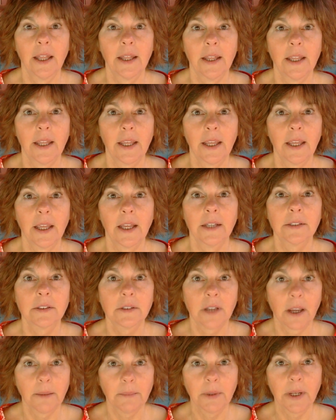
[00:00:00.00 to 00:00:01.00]
the
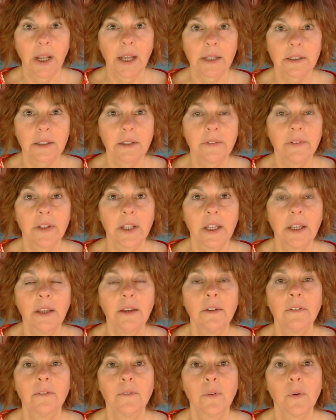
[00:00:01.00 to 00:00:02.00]
assignment activity
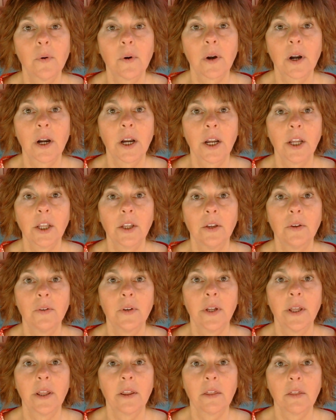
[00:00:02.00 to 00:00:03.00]
for
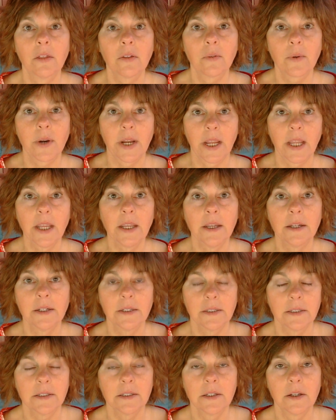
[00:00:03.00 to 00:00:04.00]
Unit 3.
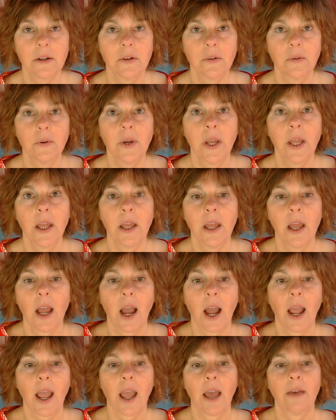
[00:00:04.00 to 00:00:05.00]
So
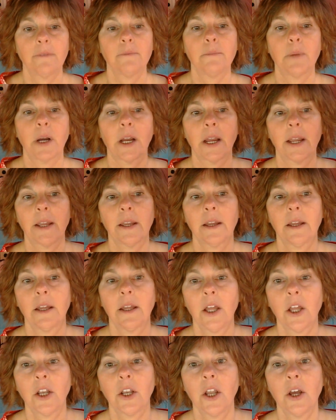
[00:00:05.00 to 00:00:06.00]
I have my
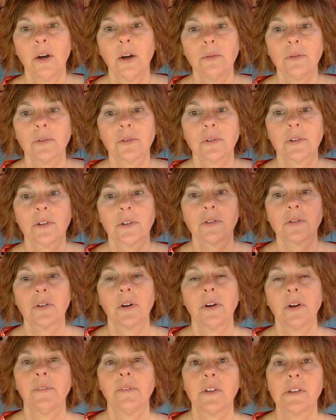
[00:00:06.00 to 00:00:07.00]
notes.
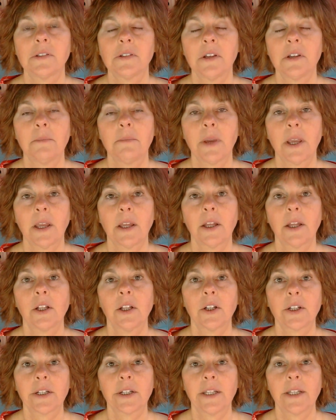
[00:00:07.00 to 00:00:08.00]
So if you see me
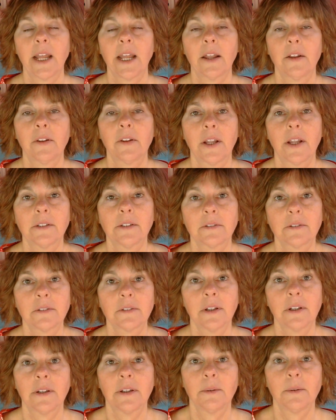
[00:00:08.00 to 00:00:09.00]
looking down,
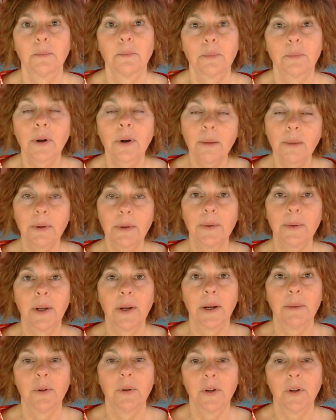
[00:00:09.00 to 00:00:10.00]
that's probably what
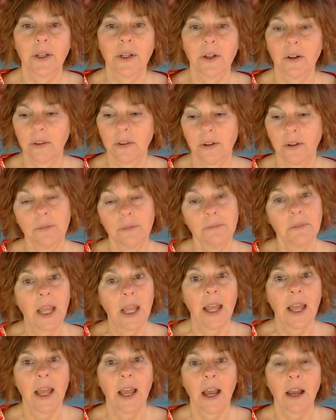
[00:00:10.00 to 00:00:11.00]
I'm doing, although
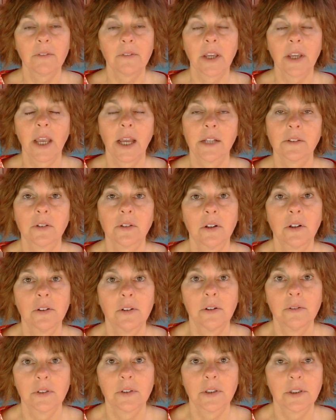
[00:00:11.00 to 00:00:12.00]
I have cats all
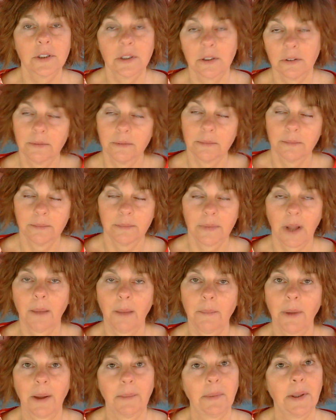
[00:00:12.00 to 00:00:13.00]
over, so I
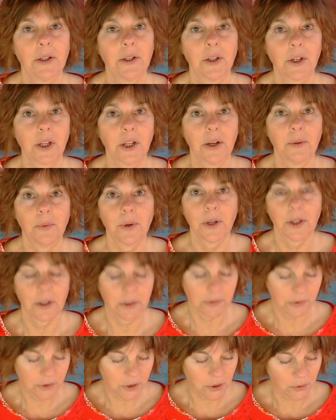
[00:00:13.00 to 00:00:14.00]
might be looking at one of
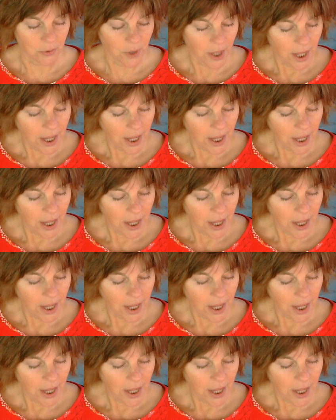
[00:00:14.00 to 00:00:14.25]
those too.